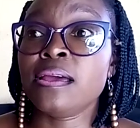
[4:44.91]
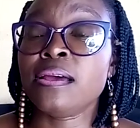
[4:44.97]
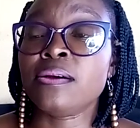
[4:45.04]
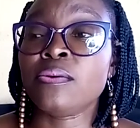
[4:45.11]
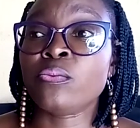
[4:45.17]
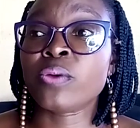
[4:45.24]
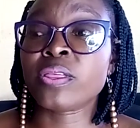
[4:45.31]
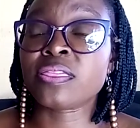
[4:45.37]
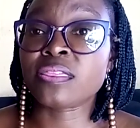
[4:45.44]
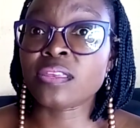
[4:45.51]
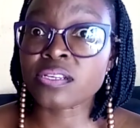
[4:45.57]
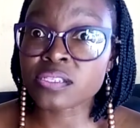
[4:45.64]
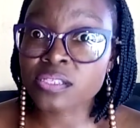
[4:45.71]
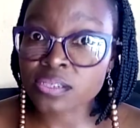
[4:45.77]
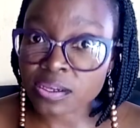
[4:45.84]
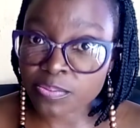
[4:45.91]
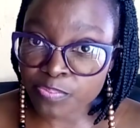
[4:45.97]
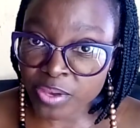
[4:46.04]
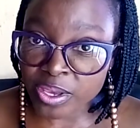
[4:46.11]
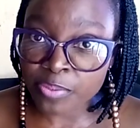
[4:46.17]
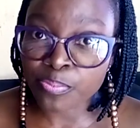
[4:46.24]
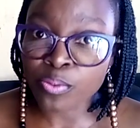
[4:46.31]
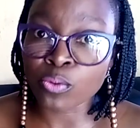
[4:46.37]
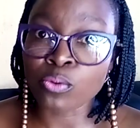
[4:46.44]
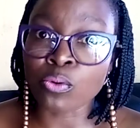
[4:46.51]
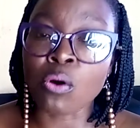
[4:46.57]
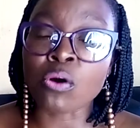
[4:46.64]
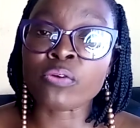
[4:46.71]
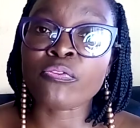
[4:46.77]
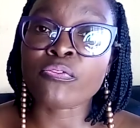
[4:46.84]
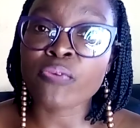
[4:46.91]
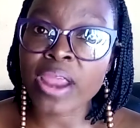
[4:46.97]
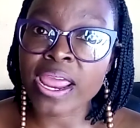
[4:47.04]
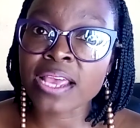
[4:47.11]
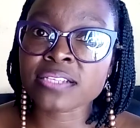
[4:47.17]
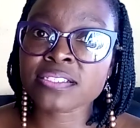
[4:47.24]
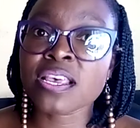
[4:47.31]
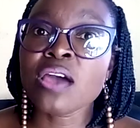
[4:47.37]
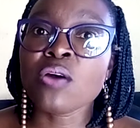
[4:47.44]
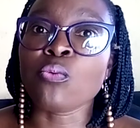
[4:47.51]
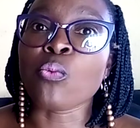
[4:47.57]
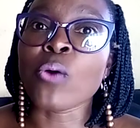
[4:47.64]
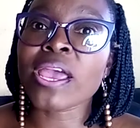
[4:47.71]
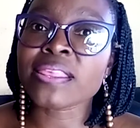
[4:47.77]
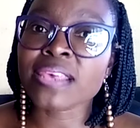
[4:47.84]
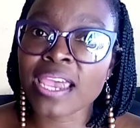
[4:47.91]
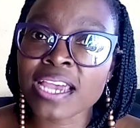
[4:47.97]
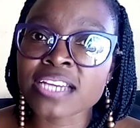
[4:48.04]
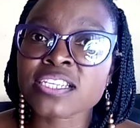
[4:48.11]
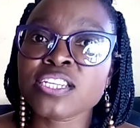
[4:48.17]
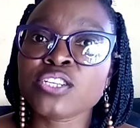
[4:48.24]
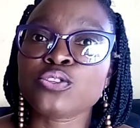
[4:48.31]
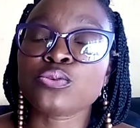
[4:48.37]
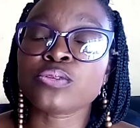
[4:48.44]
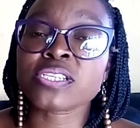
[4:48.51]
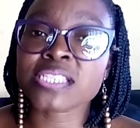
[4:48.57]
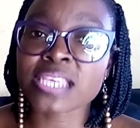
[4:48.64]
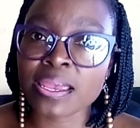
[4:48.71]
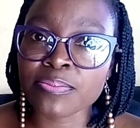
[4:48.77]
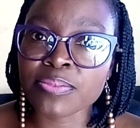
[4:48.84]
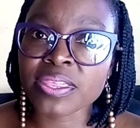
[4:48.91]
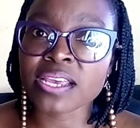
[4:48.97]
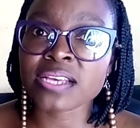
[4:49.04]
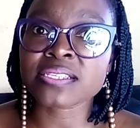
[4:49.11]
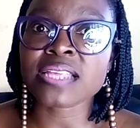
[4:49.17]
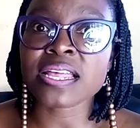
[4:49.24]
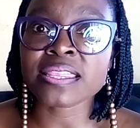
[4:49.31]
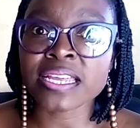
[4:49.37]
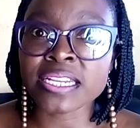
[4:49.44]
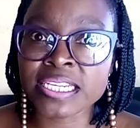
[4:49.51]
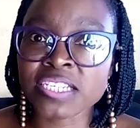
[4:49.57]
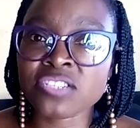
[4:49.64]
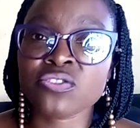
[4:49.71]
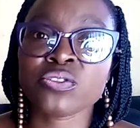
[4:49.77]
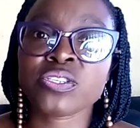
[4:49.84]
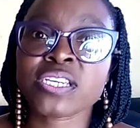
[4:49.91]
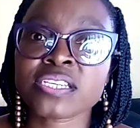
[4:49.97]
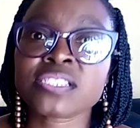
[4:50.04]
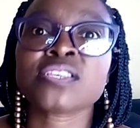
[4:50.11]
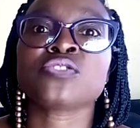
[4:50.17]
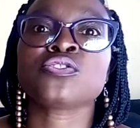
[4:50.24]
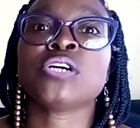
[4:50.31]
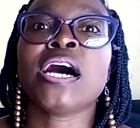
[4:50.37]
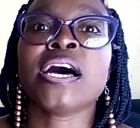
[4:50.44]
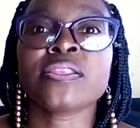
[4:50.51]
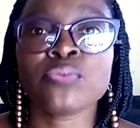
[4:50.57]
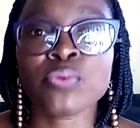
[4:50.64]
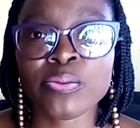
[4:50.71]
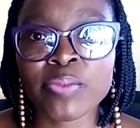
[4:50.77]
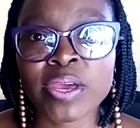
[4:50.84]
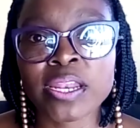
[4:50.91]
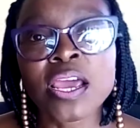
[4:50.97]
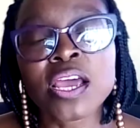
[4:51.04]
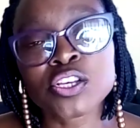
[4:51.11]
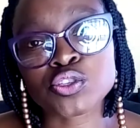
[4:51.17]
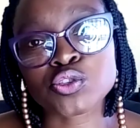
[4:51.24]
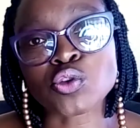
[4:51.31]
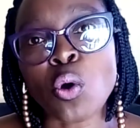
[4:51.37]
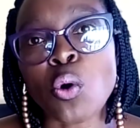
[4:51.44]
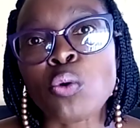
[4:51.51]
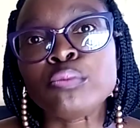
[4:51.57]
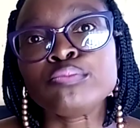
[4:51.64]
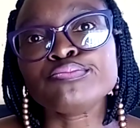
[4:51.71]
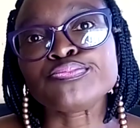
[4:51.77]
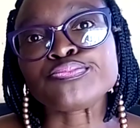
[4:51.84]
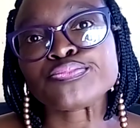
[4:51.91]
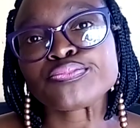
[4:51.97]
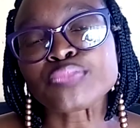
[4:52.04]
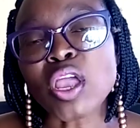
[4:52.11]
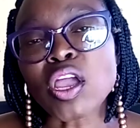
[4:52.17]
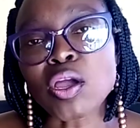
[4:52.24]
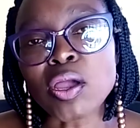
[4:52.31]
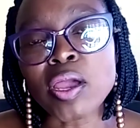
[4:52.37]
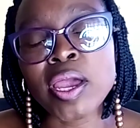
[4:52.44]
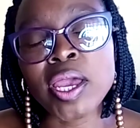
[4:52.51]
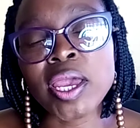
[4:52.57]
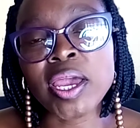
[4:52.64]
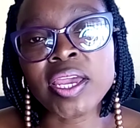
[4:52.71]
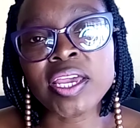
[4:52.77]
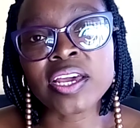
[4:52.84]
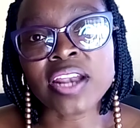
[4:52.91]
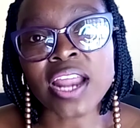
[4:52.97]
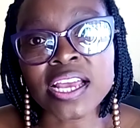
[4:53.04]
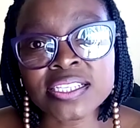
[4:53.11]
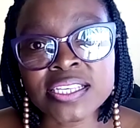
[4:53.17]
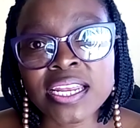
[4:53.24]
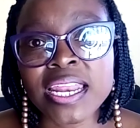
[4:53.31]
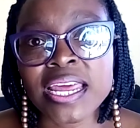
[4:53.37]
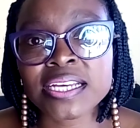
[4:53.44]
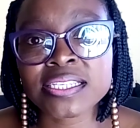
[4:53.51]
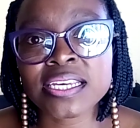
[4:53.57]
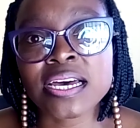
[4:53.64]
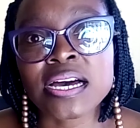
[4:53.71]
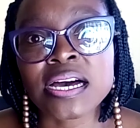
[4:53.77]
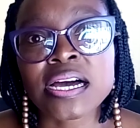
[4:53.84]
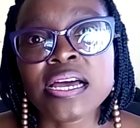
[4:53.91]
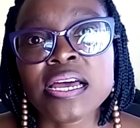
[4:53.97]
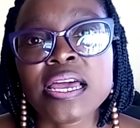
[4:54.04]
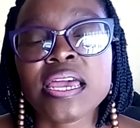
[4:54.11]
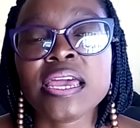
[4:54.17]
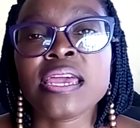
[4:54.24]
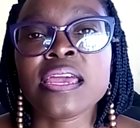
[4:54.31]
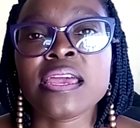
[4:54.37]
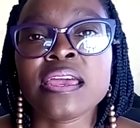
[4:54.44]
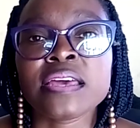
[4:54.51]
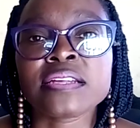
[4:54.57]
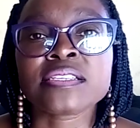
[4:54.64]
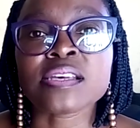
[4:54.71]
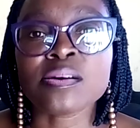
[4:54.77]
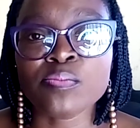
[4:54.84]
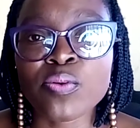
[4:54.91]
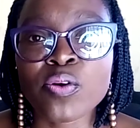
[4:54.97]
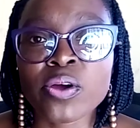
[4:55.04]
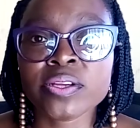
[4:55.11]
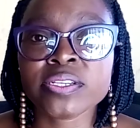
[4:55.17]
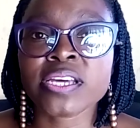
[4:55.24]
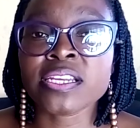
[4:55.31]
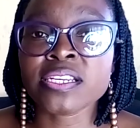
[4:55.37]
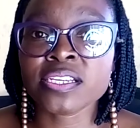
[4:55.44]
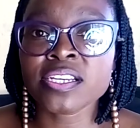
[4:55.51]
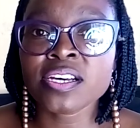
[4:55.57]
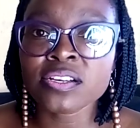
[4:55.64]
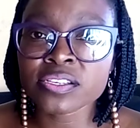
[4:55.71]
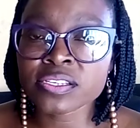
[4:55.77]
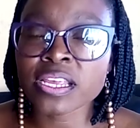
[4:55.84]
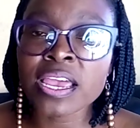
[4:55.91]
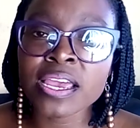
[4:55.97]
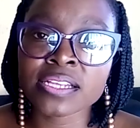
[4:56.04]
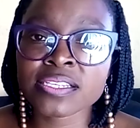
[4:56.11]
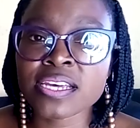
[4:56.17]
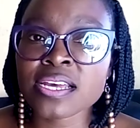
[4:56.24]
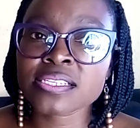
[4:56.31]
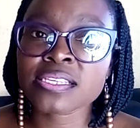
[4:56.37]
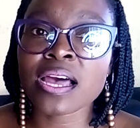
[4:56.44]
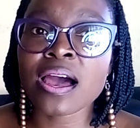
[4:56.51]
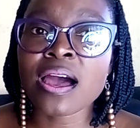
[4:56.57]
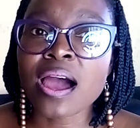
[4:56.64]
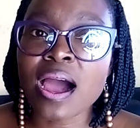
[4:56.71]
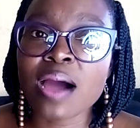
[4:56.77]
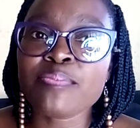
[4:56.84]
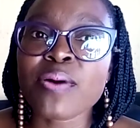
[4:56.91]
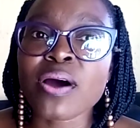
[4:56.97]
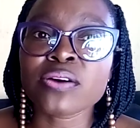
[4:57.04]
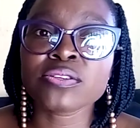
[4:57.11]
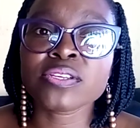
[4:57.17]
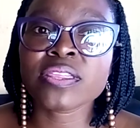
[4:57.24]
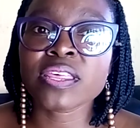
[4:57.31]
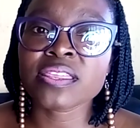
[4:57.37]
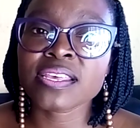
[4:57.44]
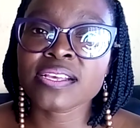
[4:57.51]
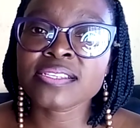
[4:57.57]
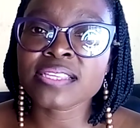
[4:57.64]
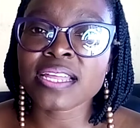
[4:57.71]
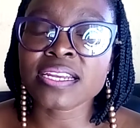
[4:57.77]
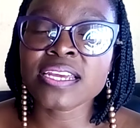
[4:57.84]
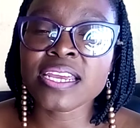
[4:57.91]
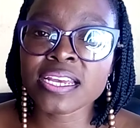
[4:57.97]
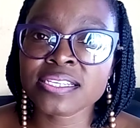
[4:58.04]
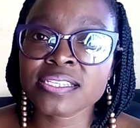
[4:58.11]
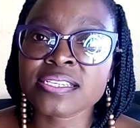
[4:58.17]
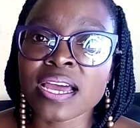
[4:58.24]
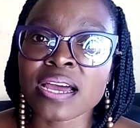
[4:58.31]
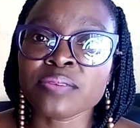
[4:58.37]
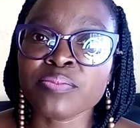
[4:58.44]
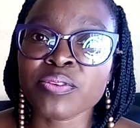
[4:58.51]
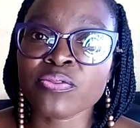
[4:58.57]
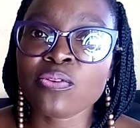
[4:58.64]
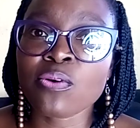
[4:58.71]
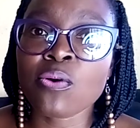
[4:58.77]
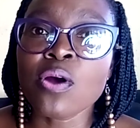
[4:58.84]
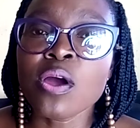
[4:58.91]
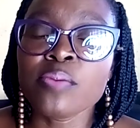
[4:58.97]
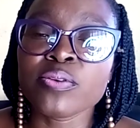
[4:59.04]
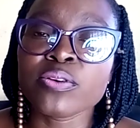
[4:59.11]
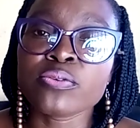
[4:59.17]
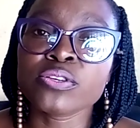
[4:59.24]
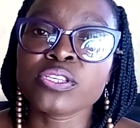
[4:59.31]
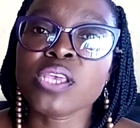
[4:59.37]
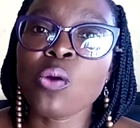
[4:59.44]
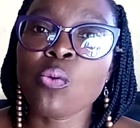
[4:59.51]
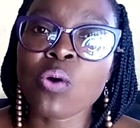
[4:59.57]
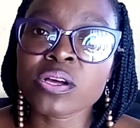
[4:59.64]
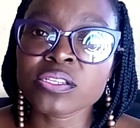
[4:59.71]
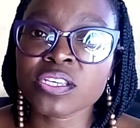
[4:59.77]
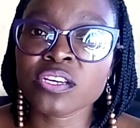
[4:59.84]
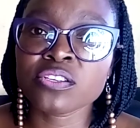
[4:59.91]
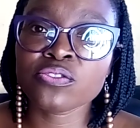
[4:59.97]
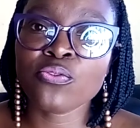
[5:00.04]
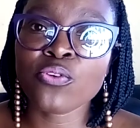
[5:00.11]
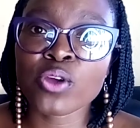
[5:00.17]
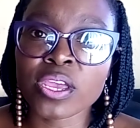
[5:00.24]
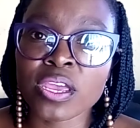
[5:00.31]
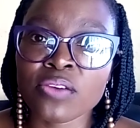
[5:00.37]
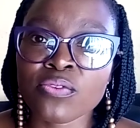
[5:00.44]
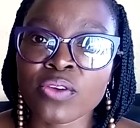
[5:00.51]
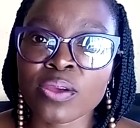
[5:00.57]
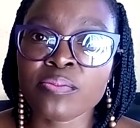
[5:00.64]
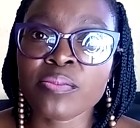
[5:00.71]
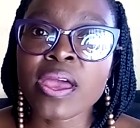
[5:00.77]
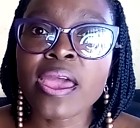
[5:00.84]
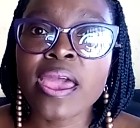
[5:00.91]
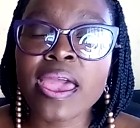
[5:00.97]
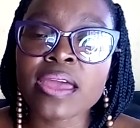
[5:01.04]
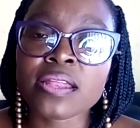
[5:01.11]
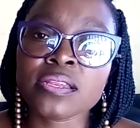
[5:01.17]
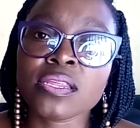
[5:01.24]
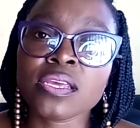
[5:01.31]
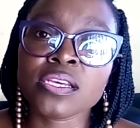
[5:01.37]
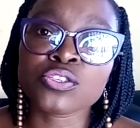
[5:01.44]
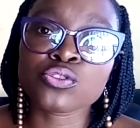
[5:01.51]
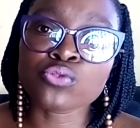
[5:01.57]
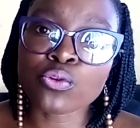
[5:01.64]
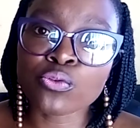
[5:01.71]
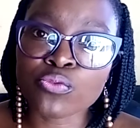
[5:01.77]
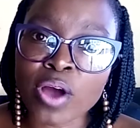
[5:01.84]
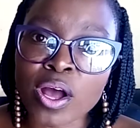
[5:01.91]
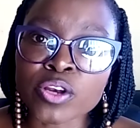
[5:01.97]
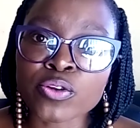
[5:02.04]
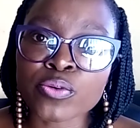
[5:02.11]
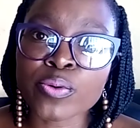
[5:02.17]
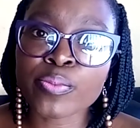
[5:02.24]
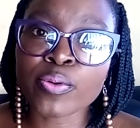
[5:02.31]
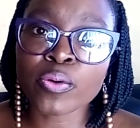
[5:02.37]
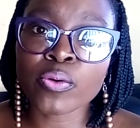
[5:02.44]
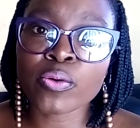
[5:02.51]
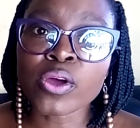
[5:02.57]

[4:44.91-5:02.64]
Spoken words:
with this people or friends where they actually do the same things that they did to Tessa to other women. So he writes a letter at some point, and he tells Tessa about the things that he has done before, because he wants her to forgive him. And he's so vulnerable,